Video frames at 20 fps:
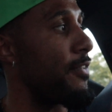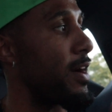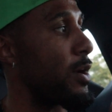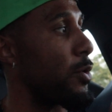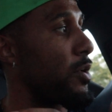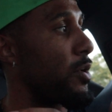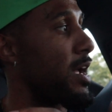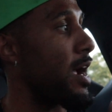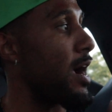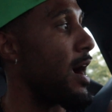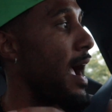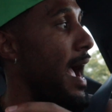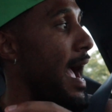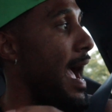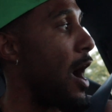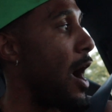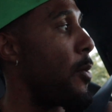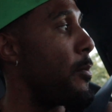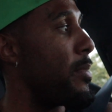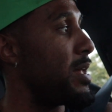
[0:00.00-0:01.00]
I don't care
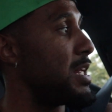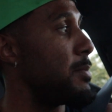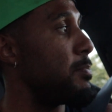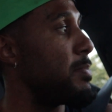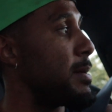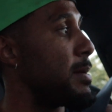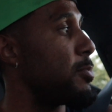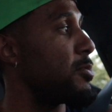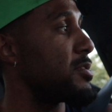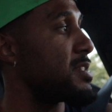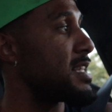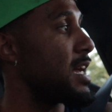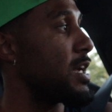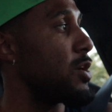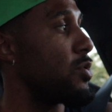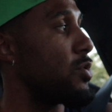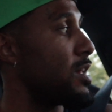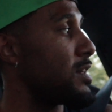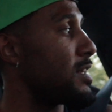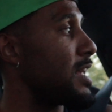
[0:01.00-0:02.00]
how many people tell
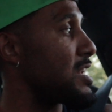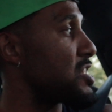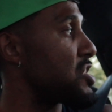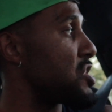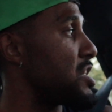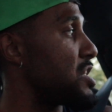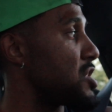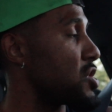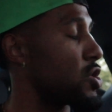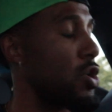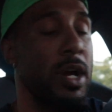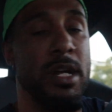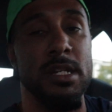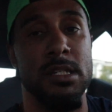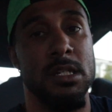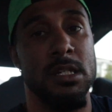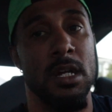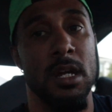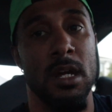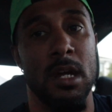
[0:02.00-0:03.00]
you that shit is
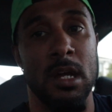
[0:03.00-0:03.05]
crazy.